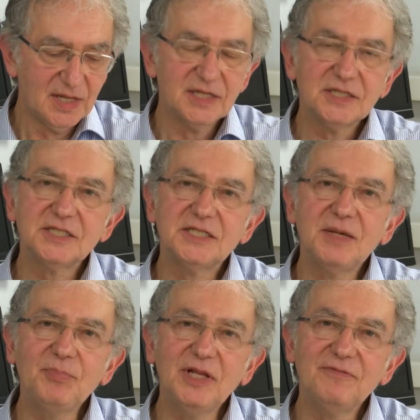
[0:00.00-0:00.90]

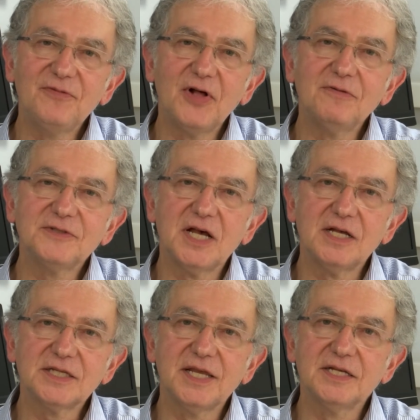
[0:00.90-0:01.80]
SSIBL involves
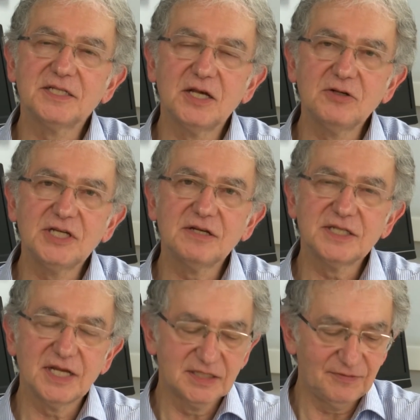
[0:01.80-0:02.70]
asking a
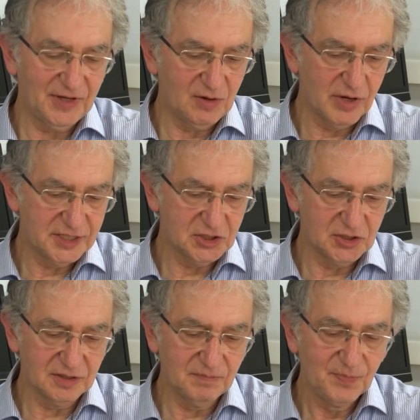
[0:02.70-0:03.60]
socio-scientific
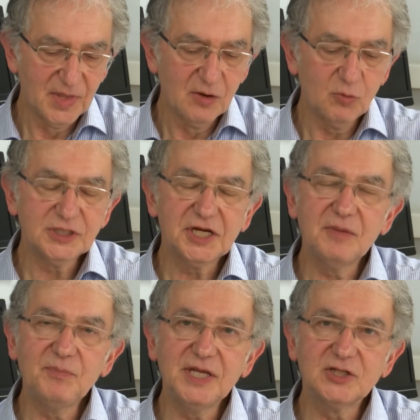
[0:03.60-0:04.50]
question which can
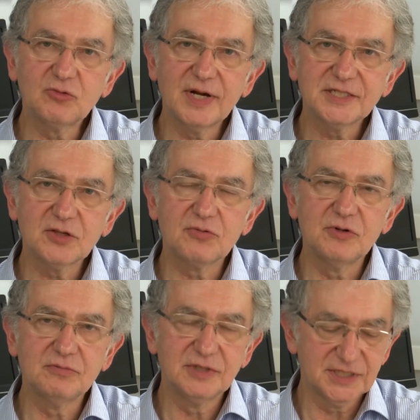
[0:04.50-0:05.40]
be addressed
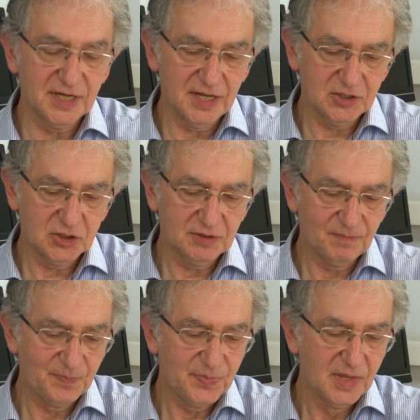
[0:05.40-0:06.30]
through research.
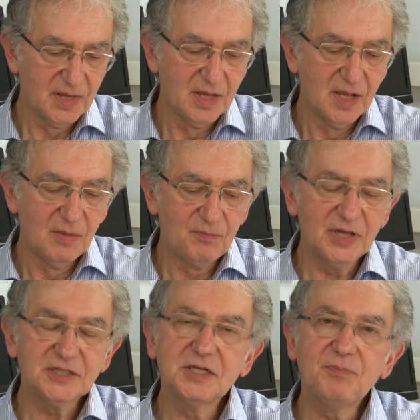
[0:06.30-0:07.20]

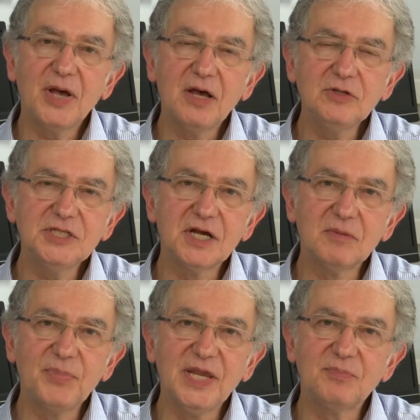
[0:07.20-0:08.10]
But suppose young
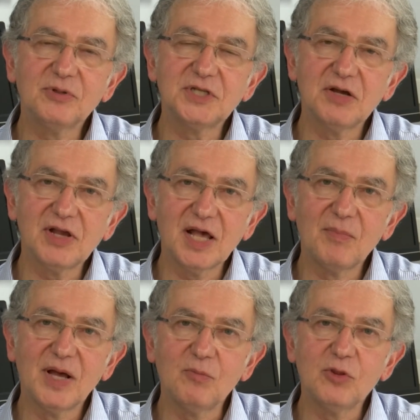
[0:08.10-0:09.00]
people don't come
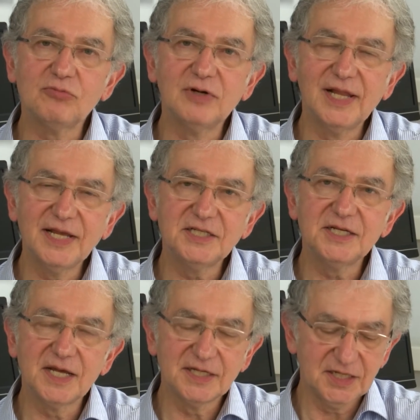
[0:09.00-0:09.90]
up with related
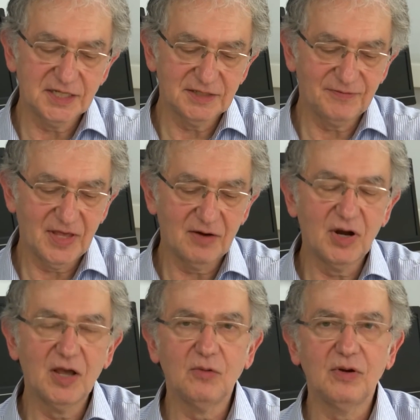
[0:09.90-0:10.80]
ideas of their
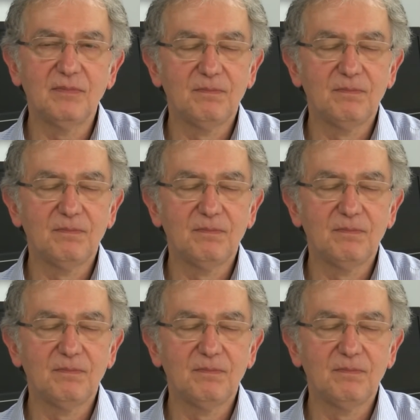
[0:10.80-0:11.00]
own.